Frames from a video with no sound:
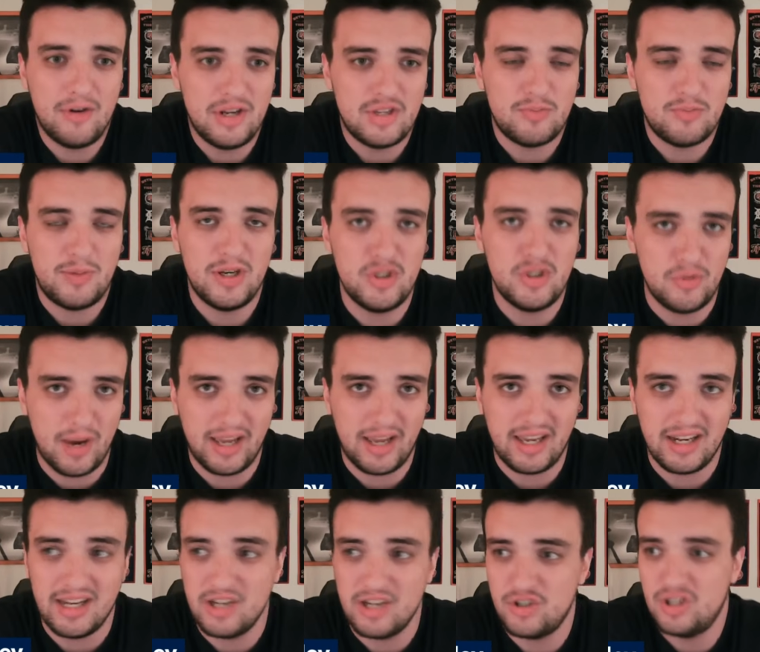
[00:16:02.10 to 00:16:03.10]
his pitch
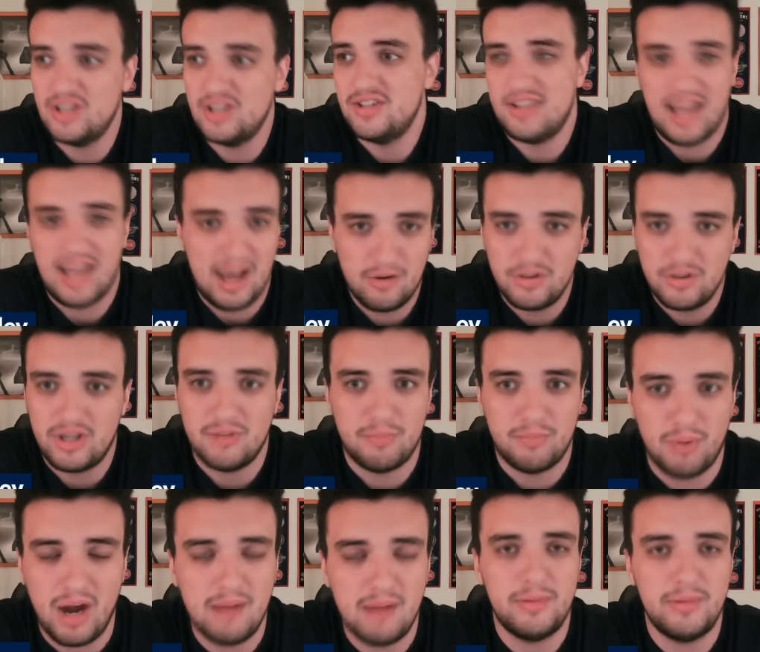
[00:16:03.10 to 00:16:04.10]
recognition is down, can
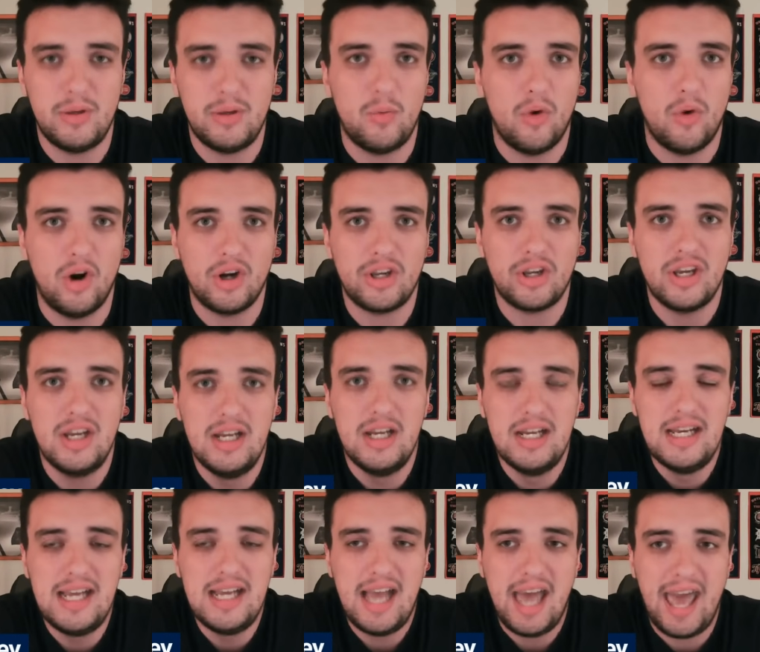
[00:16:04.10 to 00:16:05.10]
probably work
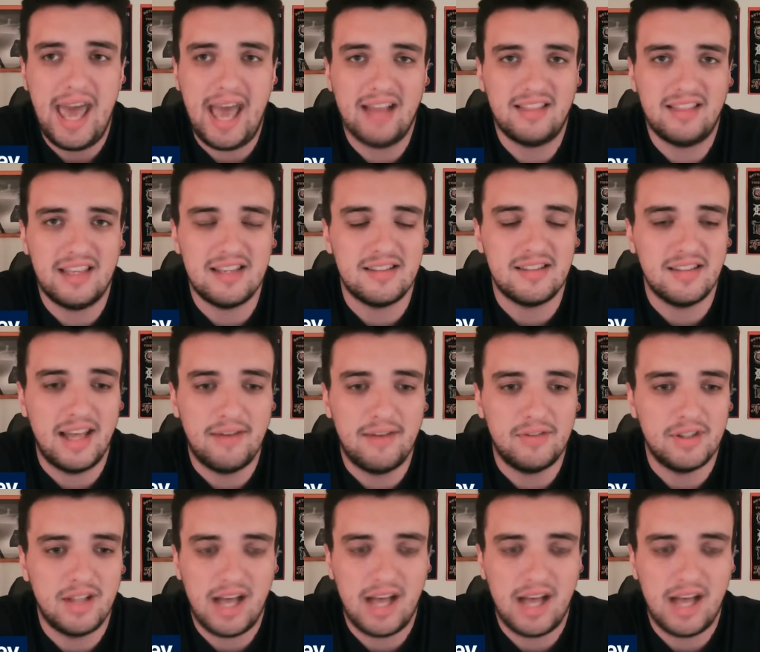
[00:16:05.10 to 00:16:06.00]
at this level.